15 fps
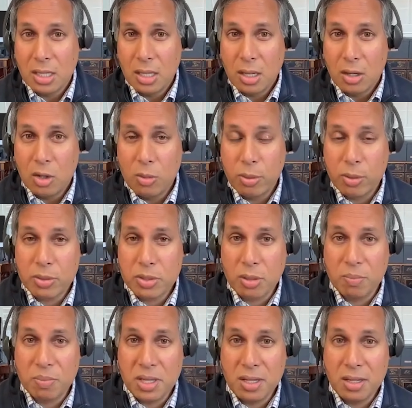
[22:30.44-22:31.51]
uber was
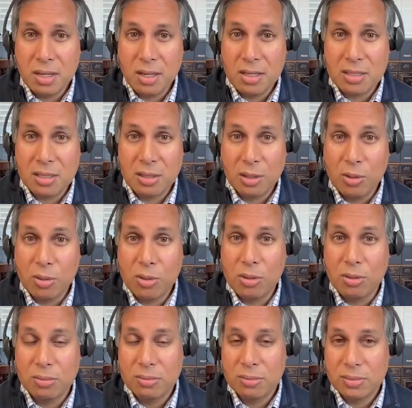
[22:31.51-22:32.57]
competing against
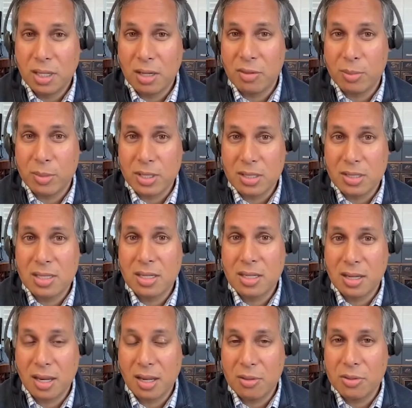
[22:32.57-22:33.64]
local governments city
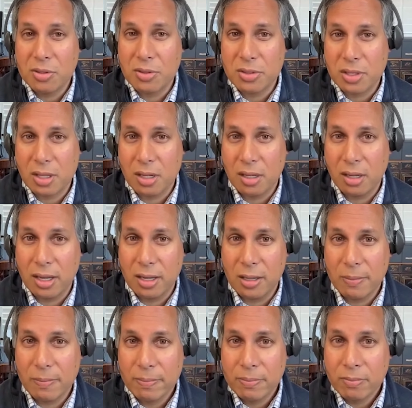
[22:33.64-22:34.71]
mm-hmm. councils and the like
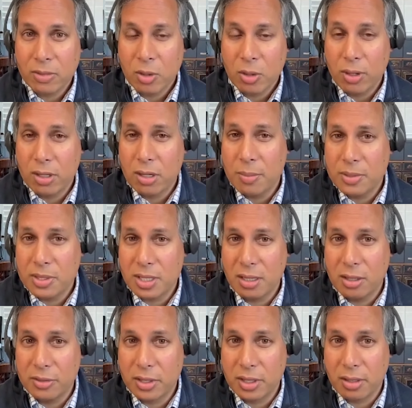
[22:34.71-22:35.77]
when it comes to
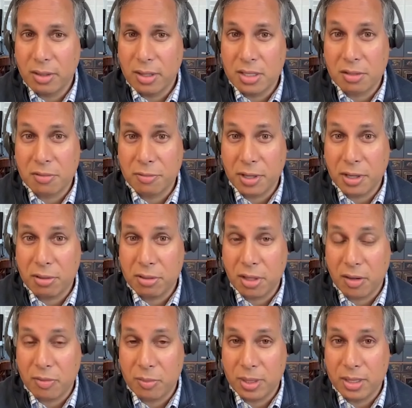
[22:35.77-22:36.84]
healthcare it's the federal
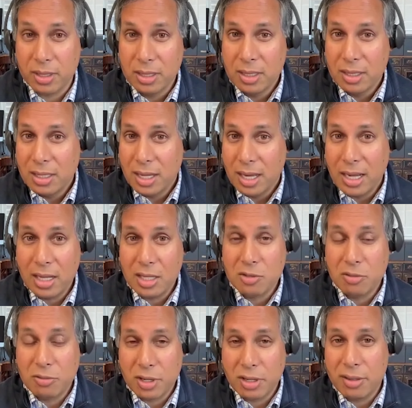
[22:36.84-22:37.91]
government and it's
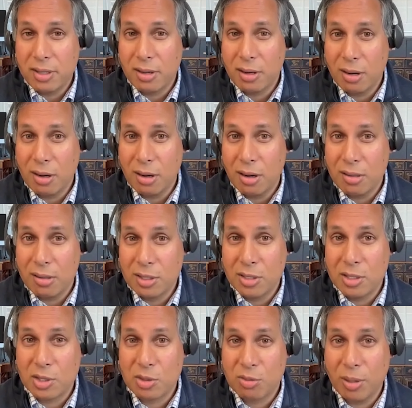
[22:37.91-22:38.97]
very hard to
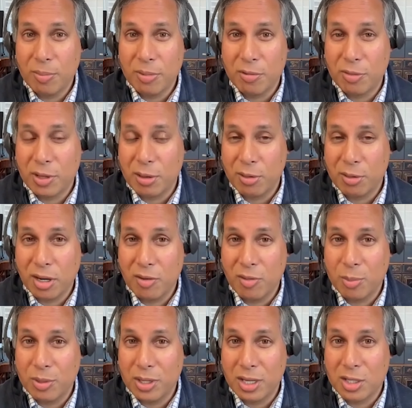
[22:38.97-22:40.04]
disrupt the federal
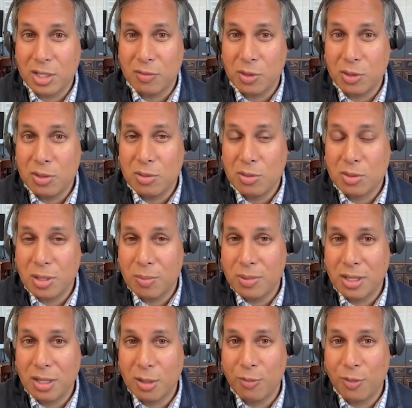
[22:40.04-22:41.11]
government because if you do
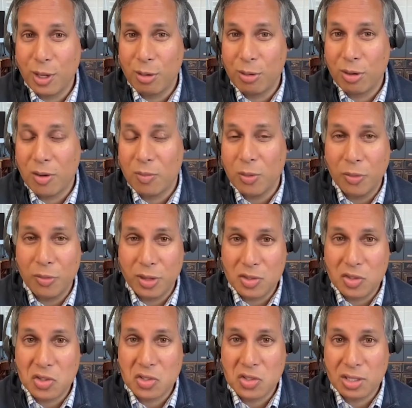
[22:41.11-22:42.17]
something that the federal government
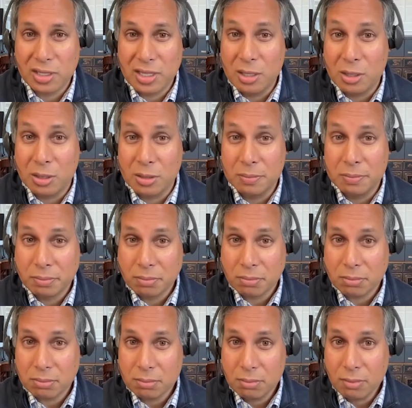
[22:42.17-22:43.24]
thinks is illegal
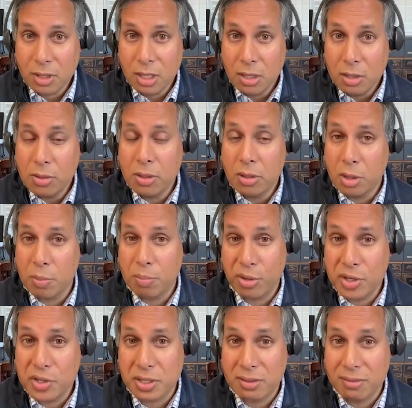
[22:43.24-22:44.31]
you can go to
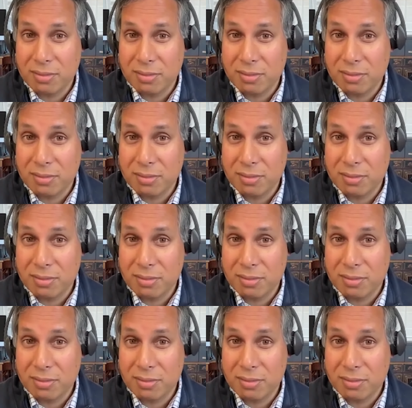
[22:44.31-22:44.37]
prison